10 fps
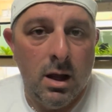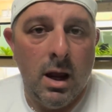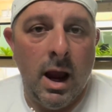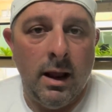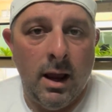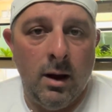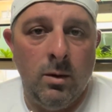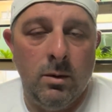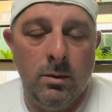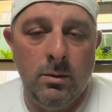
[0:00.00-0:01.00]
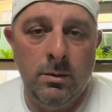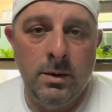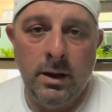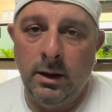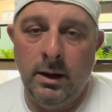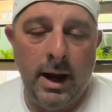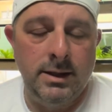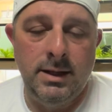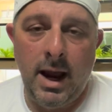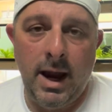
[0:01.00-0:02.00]
And then the
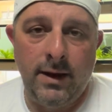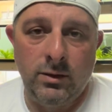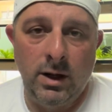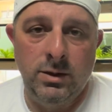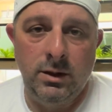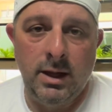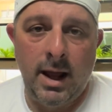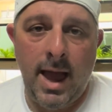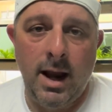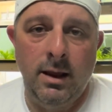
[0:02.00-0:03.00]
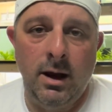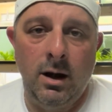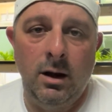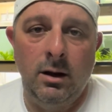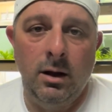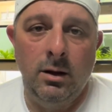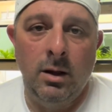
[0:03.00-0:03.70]
next day after I took that out of there,